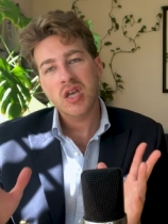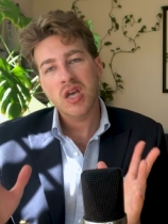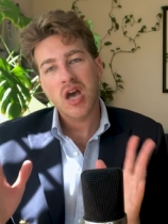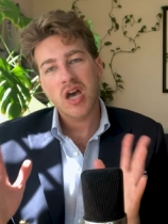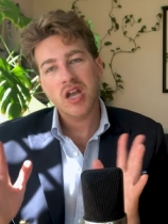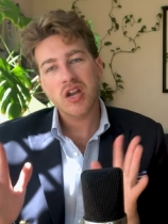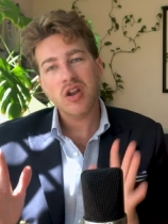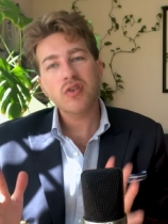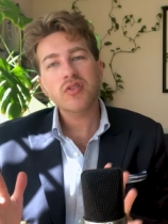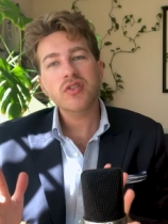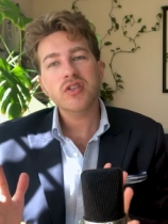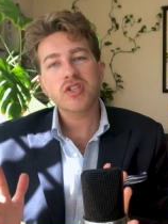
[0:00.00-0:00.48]
I
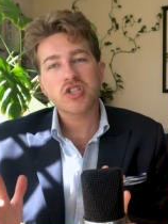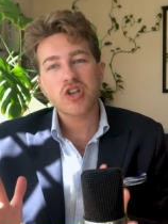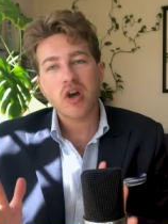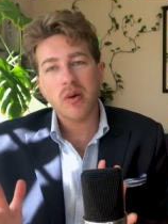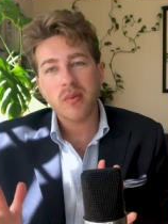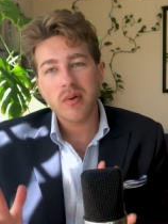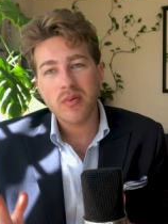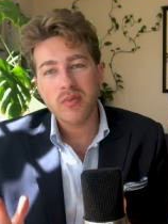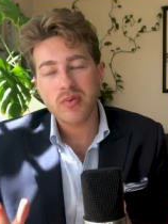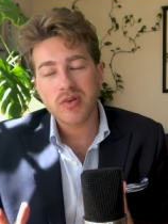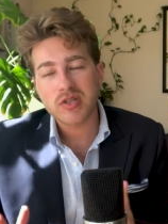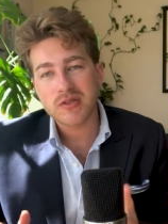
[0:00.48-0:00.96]
know this
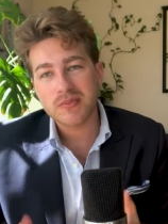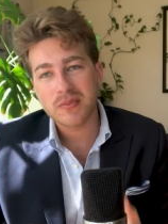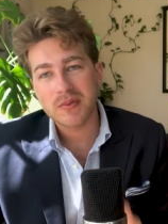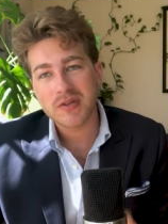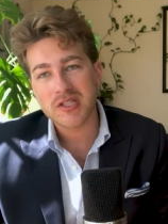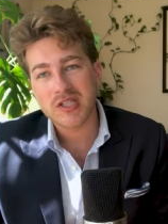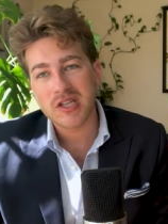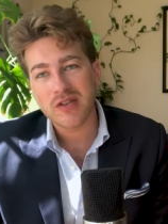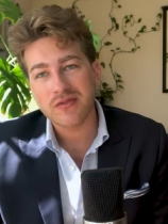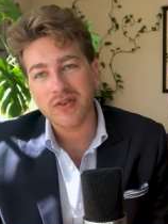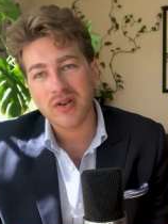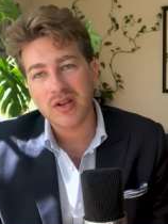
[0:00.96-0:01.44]
comment was
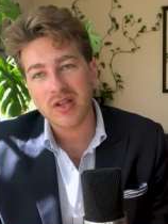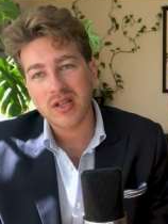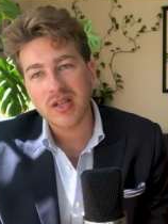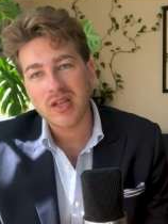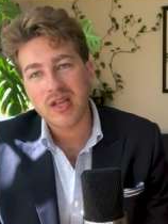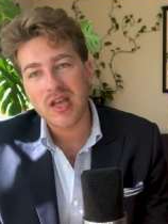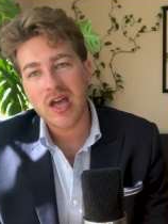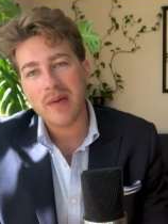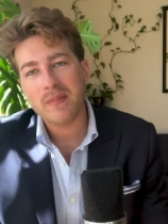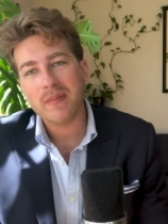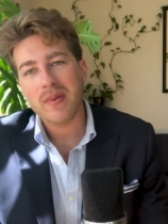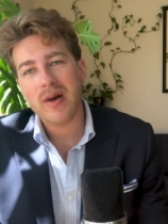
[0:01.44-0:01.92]

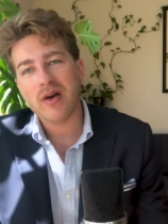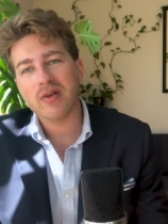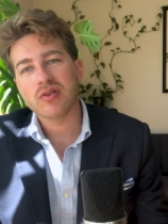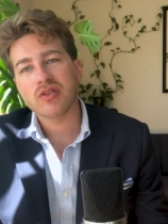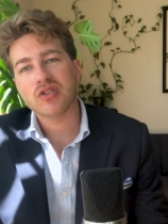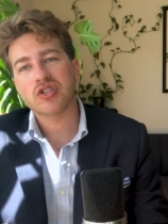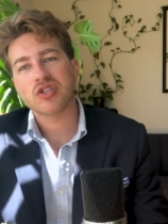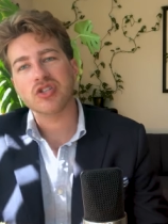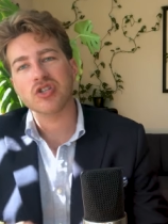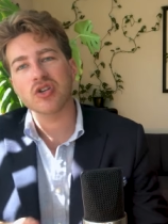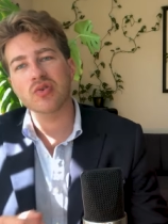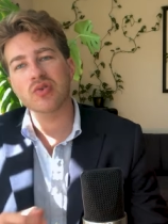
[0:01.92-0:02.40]
specifically about
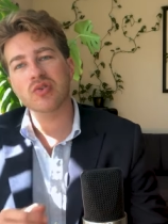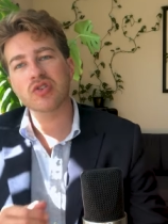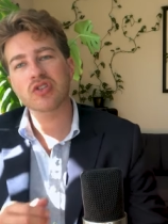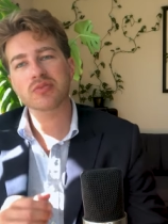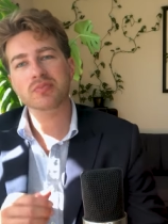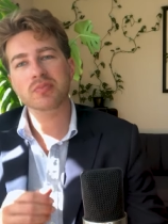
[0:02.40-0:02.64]
suits,